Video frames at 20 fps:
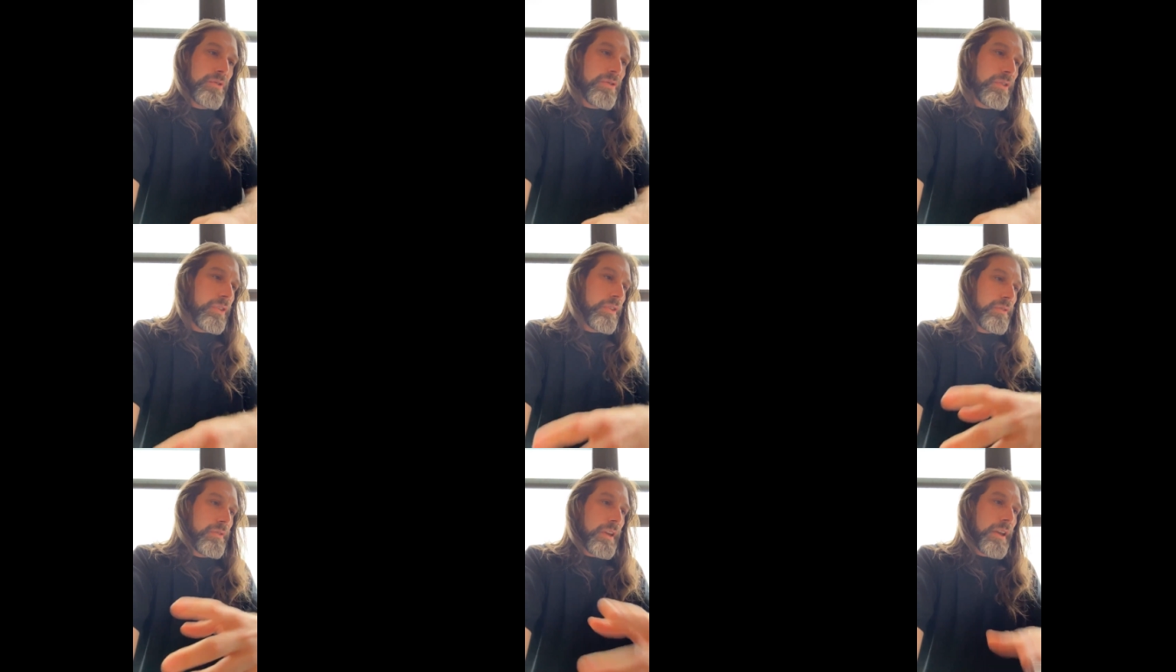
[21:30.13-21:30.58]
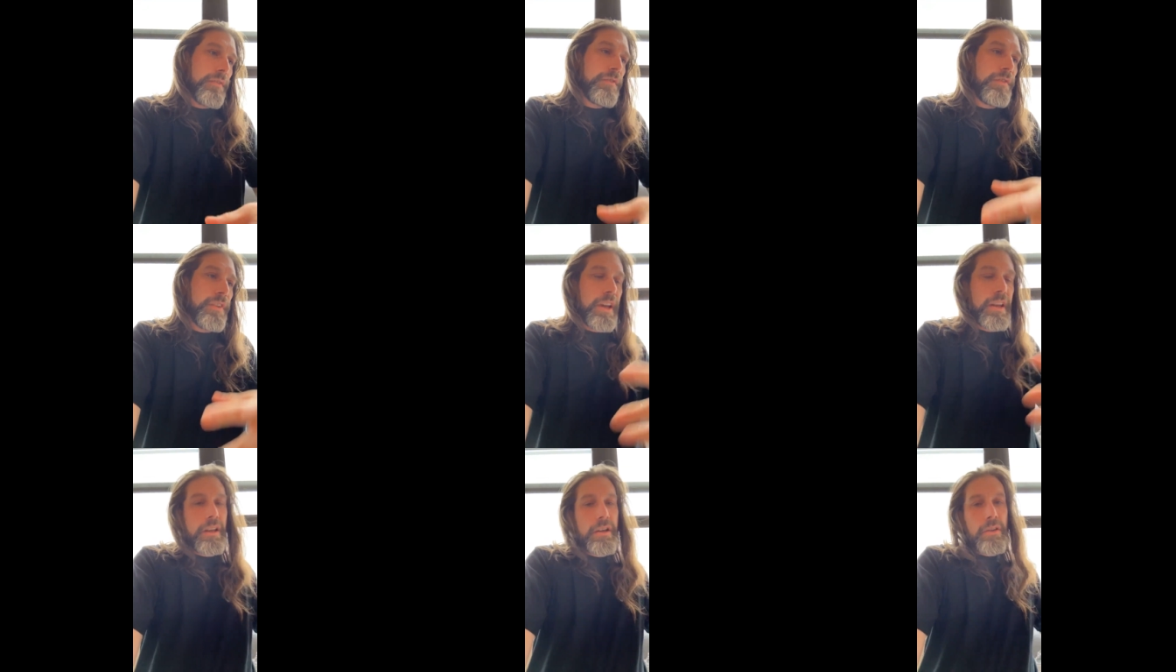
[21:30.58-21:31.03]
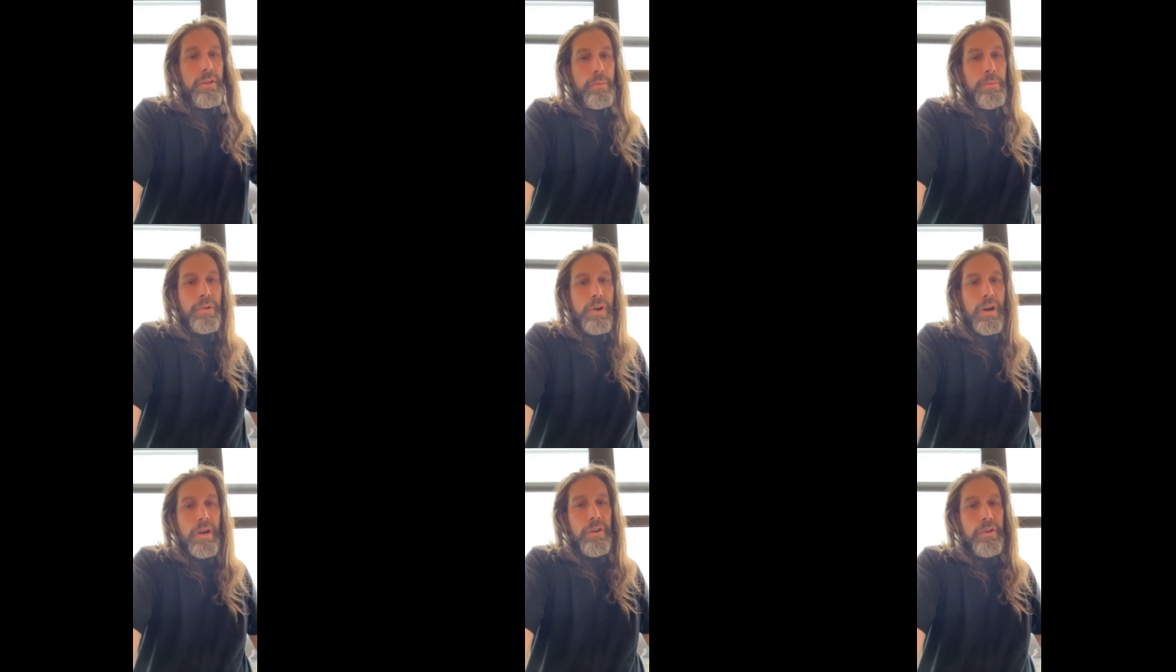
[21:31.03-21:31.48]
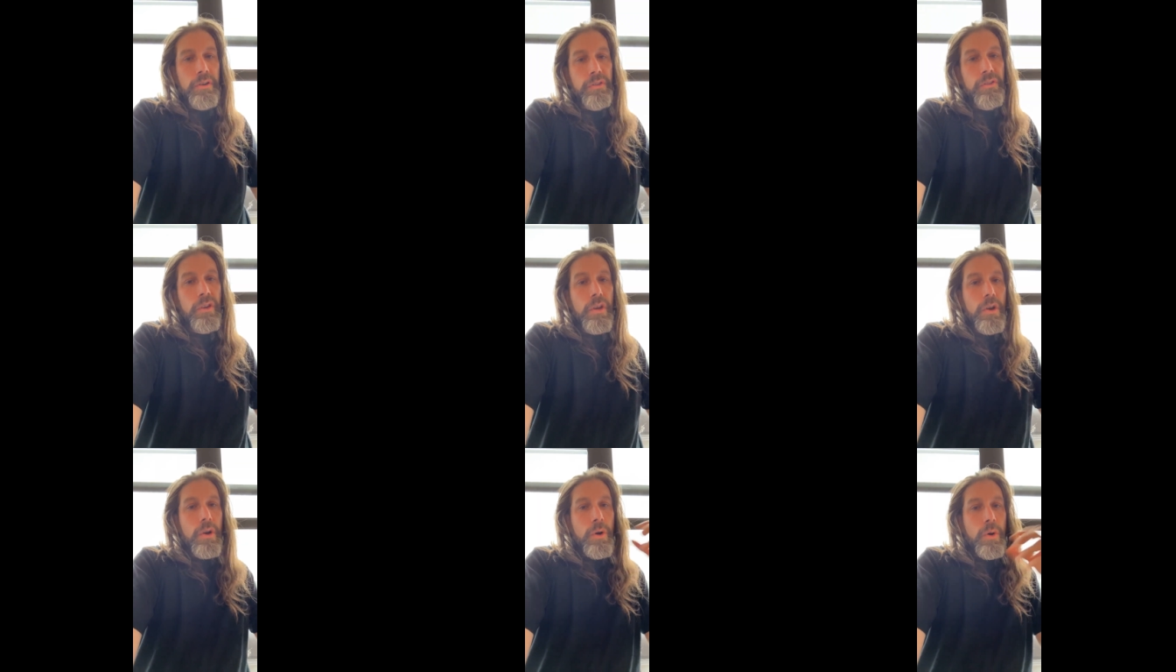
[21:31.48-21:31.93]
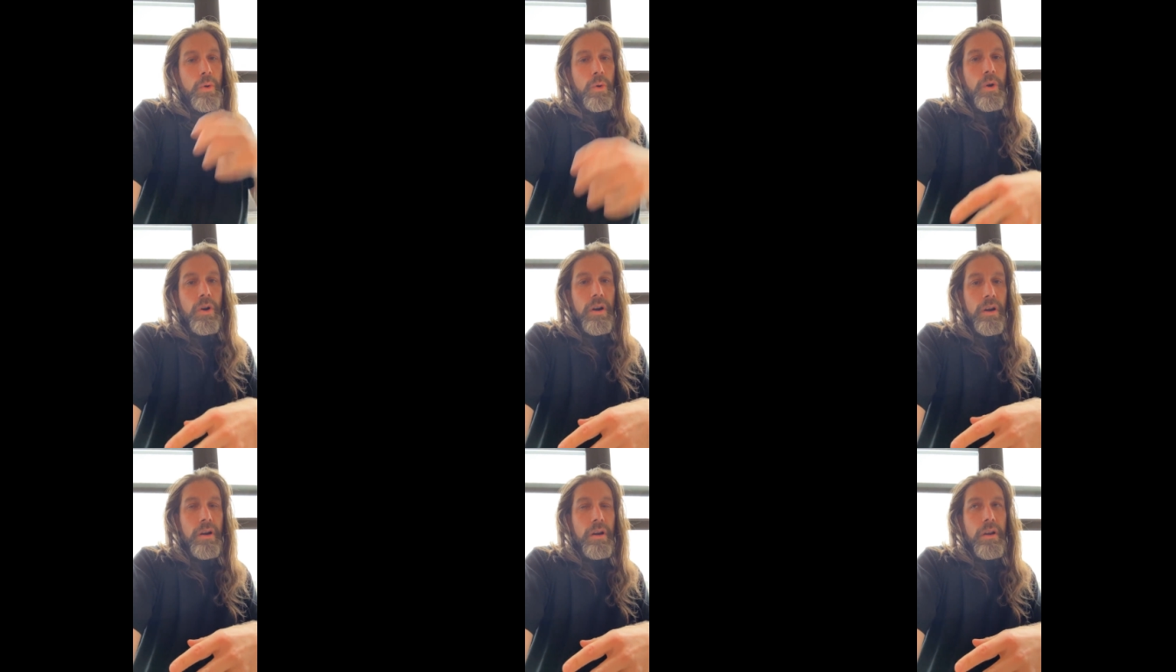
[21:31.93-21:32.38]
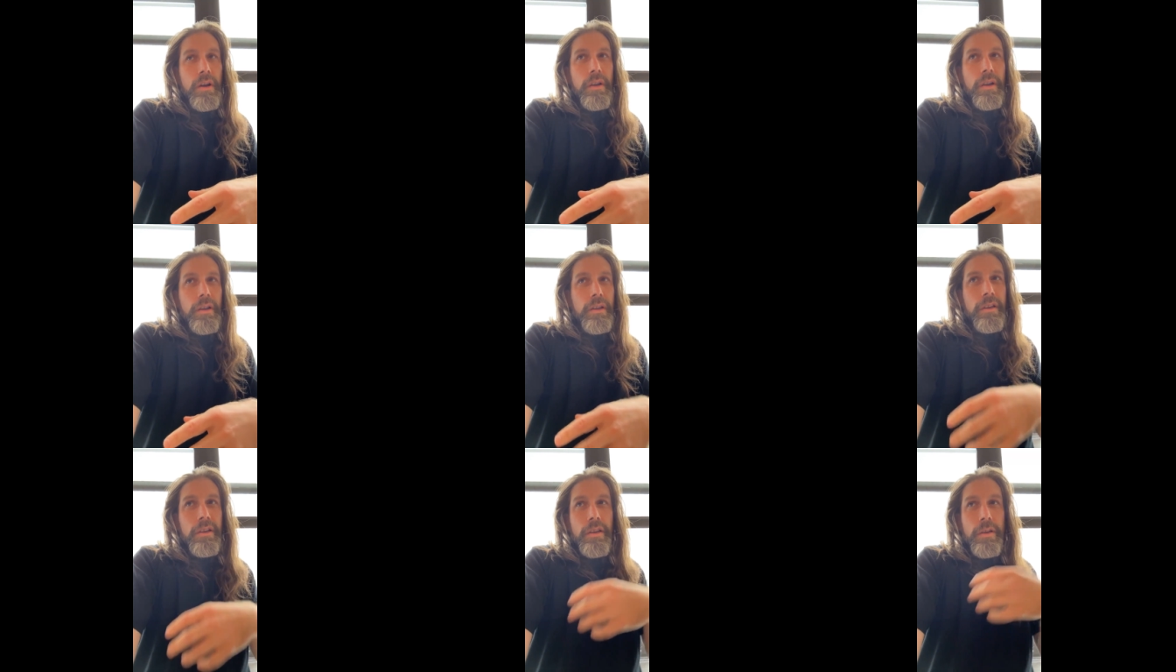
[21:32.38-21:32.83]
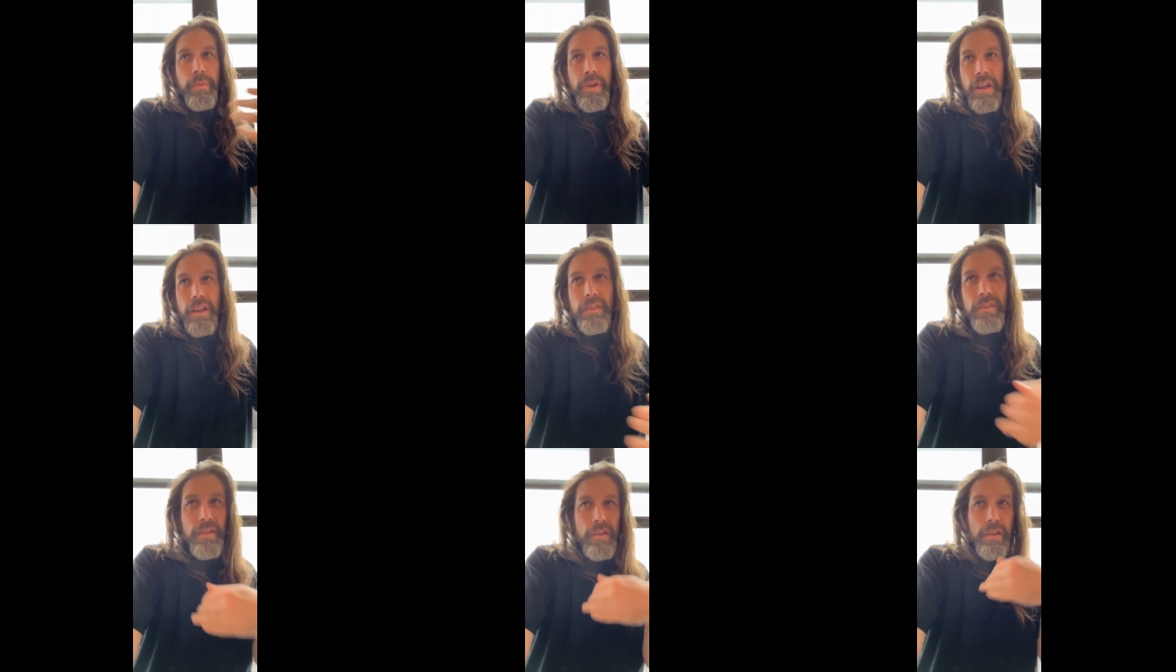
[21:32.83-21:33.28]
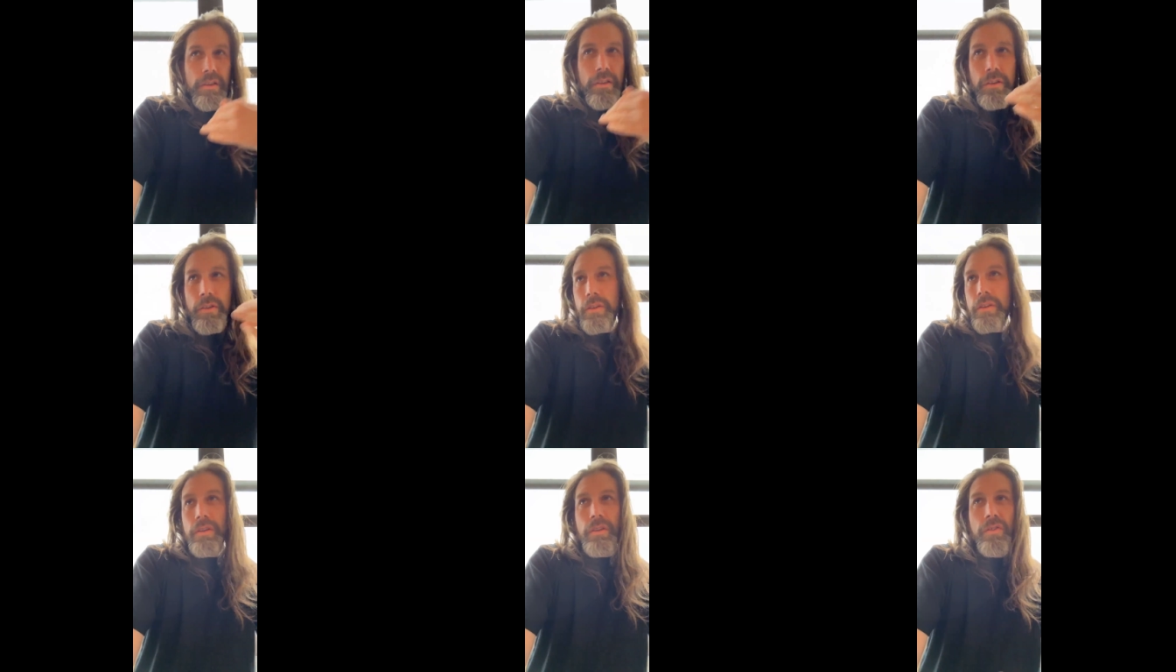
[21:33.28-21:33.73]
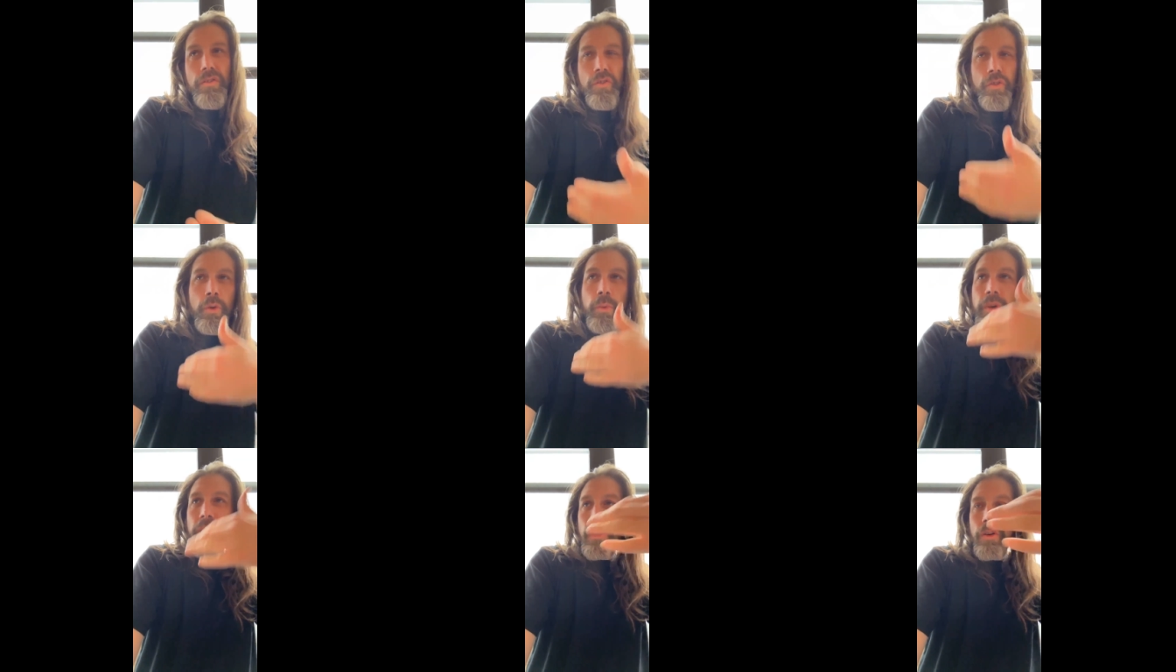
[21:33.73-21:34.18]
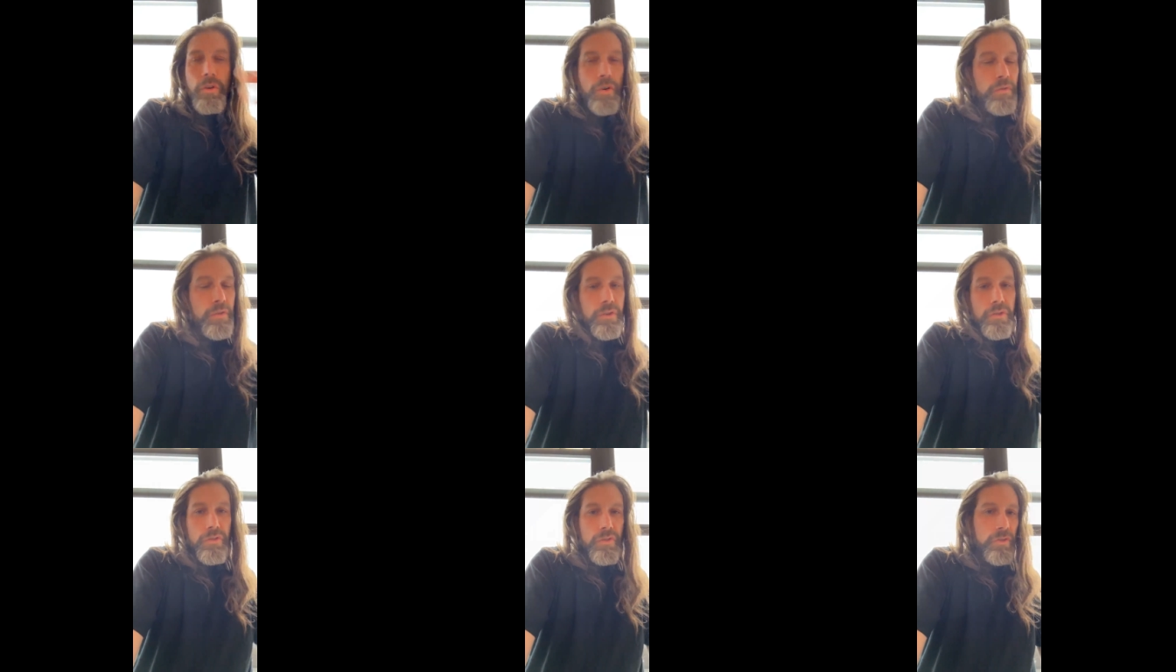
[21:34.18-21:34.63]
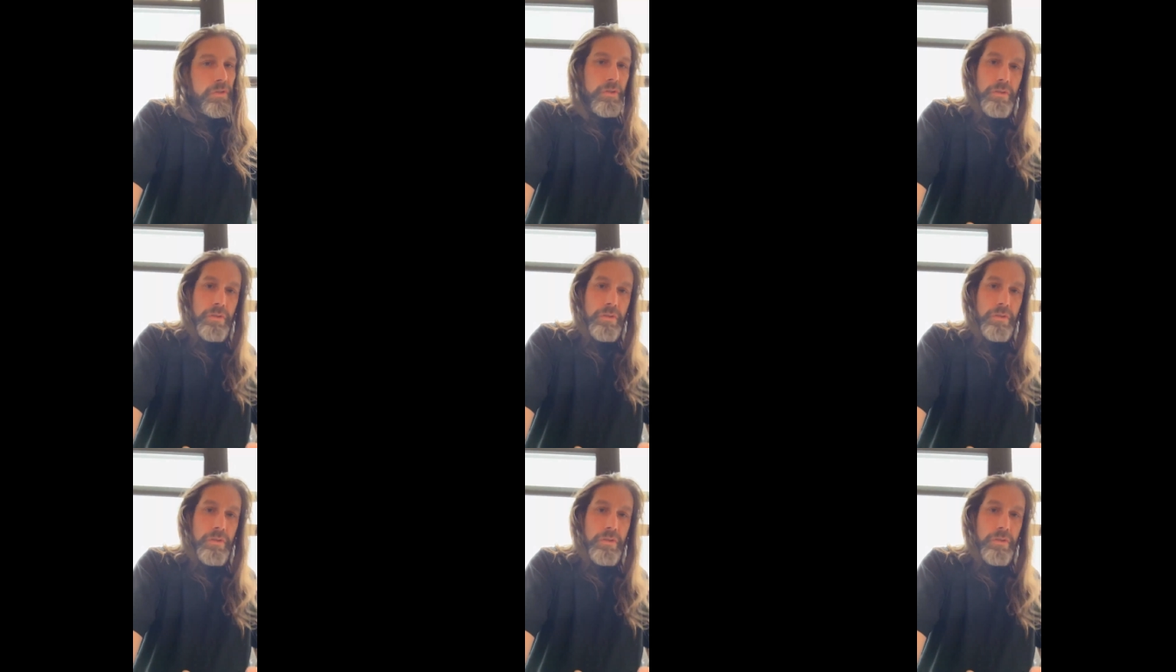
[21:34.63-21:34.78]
Which is either like finding other partners or committing to consuming it over